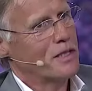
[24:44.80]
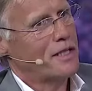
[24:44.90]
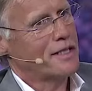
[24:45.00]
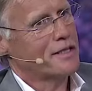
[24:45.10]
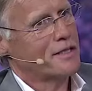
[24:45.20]
would
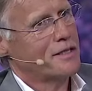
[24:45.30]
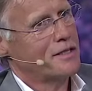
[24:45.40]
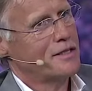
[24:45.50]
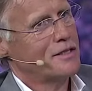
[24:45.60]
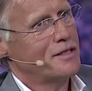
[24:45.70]
like
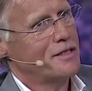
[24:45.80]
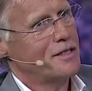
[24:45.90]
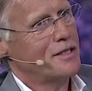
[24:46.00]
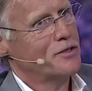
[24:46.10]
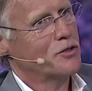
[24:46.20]

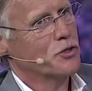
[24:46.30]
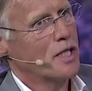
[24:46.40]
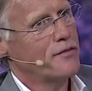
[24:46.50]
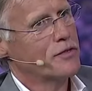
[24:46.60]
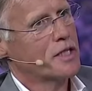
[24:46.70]
to
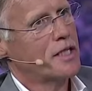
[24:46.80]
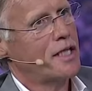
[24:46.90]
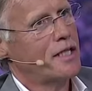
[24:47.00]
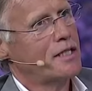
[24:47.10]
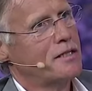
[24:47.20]
drive a
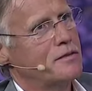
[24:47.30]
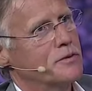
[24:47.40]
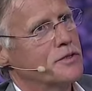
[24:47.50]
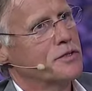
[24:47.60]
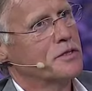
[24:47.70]
car
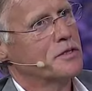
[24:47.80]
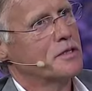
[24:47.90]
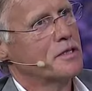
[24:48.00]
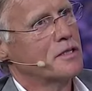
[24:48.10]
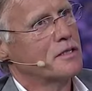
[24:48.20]
with
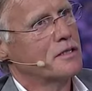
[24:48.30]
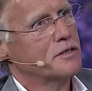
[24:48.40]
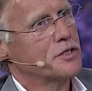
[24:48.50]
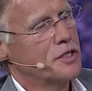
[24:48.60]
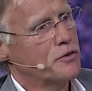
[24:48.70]

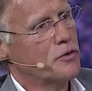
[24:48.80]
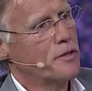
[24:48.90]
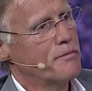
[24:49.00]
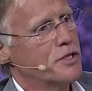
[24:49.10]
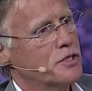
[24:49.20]
0
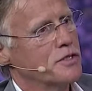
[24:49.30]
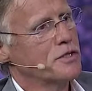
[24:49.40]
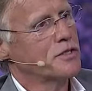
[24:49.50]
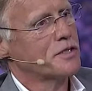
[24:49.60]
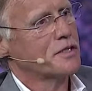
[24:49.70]

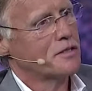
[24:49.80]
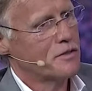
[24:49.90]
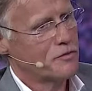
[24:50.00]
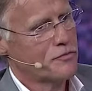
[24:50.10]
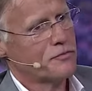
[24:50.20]
emissions
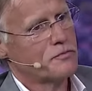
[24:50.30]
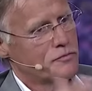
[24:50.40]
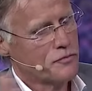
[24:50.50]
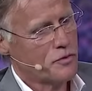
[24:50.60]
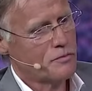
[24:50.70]

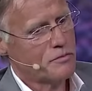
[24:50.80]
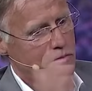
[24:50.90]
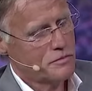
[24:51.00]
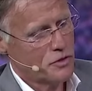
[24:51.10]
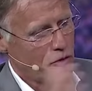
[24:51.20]

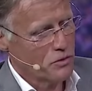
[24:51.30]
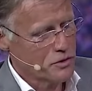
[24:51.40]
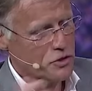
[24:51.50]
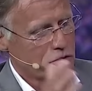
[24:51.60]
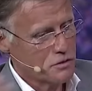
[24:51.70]
from the
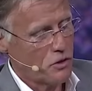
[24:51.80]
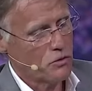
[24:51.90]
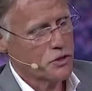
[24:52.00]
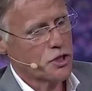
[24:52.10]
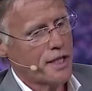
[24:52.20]

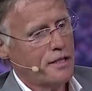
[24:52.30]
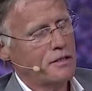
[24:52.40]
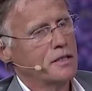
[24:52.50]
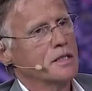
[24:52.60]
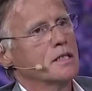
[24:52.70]
whole
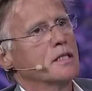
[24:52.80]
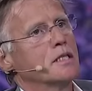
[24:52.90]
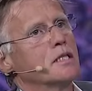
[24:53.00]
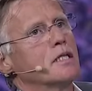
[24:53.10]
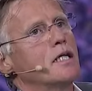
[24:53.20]
chain.
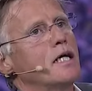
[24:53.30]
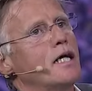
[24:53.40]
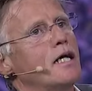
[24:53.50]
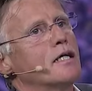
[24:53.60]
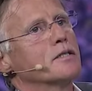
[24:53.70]

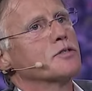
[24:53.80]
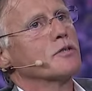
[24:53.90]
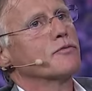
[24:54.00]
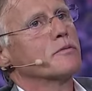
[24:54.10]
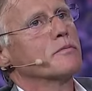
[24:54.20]

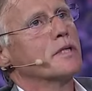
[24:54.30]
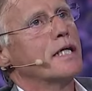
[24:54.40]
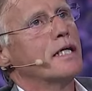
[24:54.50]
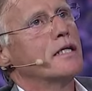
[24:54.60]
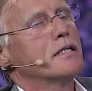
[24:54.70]
So from
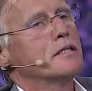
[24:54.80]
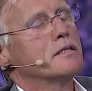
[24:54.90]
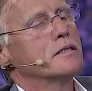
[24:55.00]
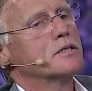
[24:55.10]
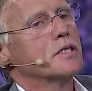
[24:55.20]

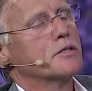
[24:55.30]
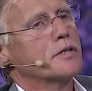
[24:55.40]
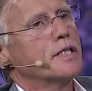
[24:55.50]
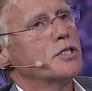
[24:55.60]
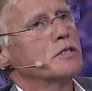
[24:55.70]

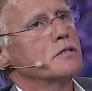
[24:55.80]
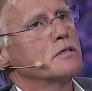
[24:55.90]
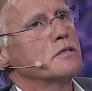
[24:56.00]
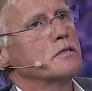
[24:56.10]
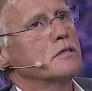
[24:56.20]

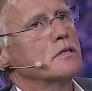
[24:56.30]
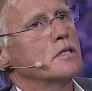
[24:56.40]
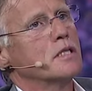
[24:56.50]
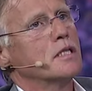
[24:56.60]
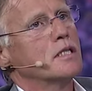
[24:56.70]
generation,
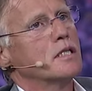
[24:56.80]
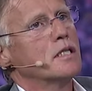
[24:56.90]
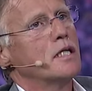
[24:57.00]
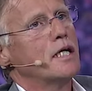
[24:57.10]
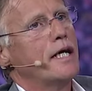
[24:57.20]

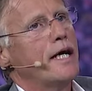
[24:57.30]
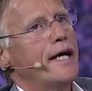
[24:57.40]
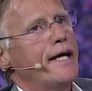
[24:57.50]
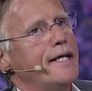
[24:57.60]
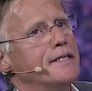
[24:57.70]

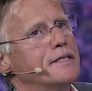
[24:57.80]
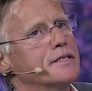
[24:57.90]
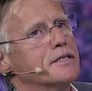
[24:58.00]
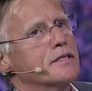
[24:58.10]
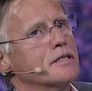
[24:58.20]
and